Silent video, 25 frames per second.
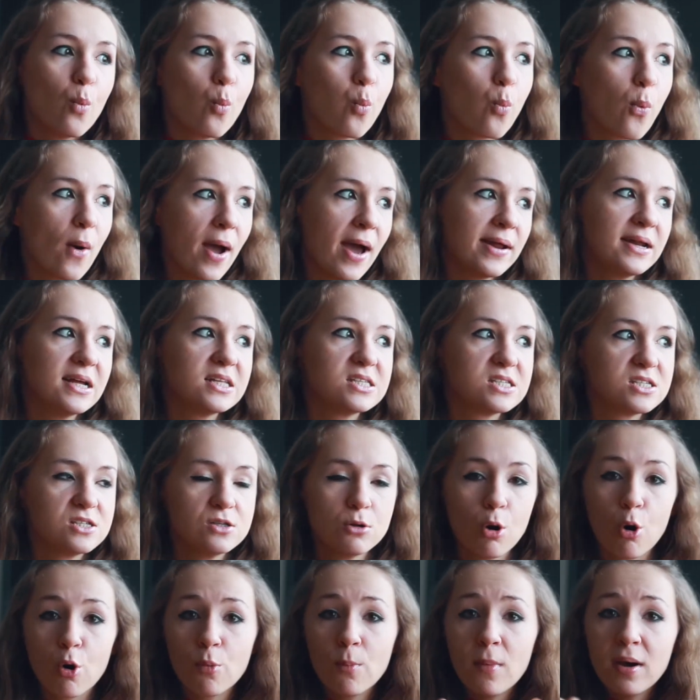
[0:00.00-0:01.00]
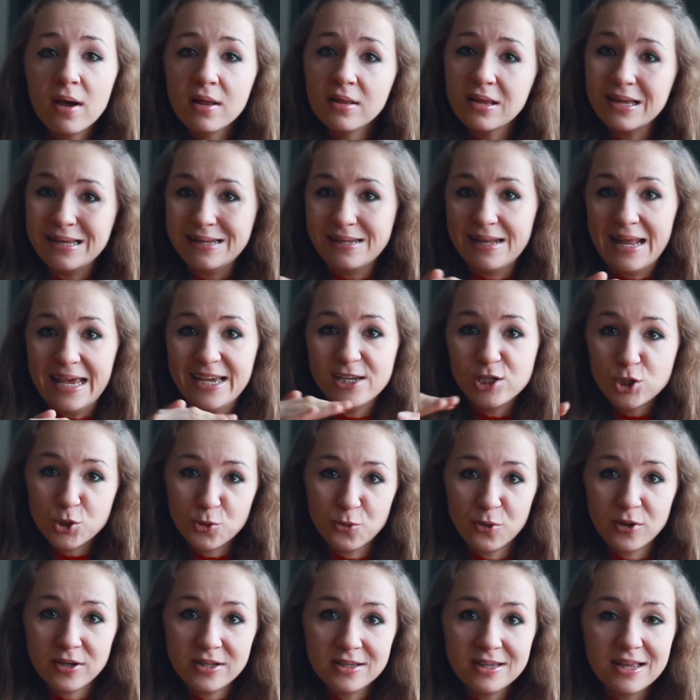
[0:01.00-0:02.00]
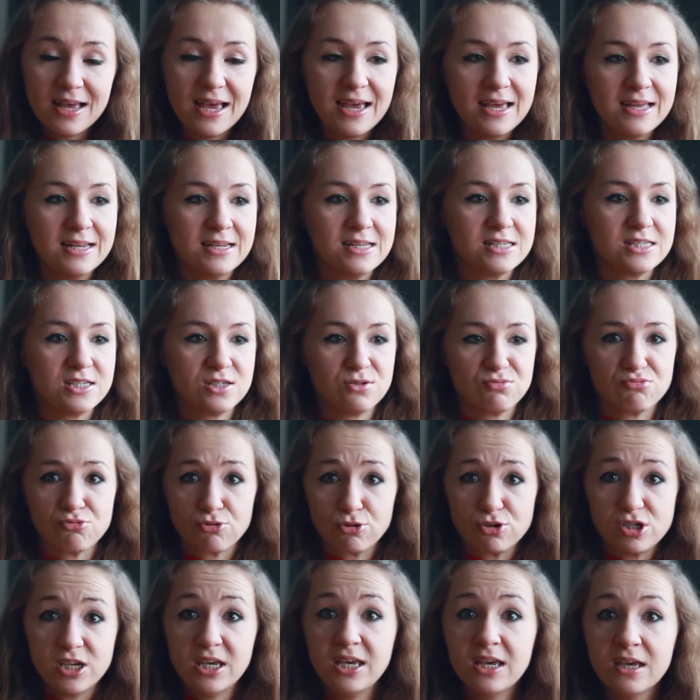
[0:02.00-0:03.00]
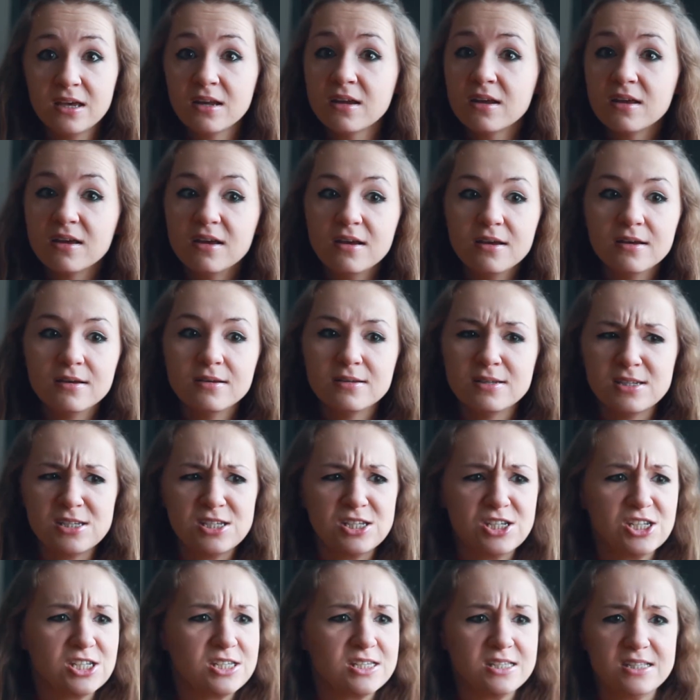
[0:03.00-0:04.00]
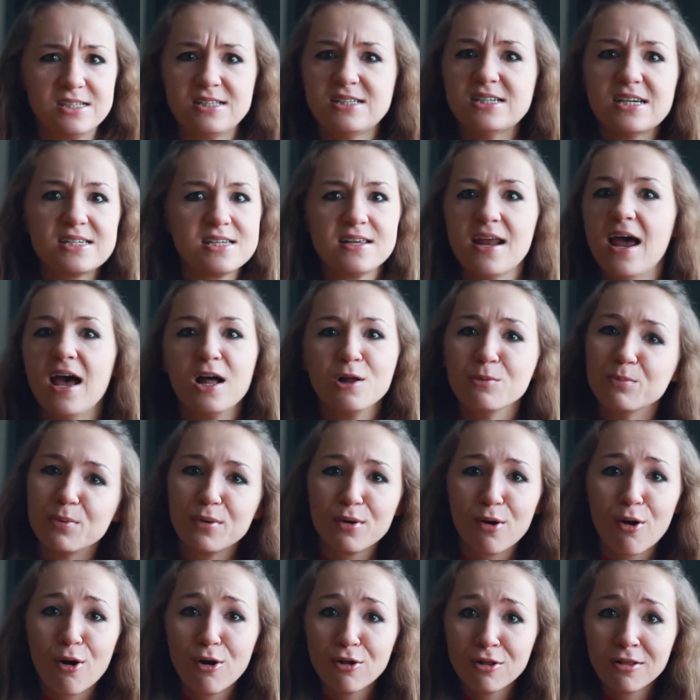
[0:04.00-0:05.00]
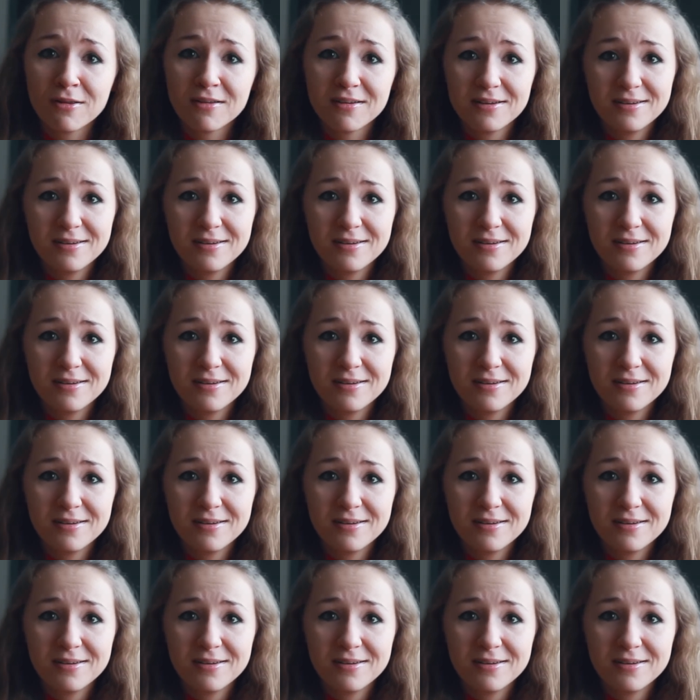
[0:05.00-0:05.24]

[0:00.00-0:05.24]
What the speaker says: When it's normal and natural and it's routine, this just doesn't help at all.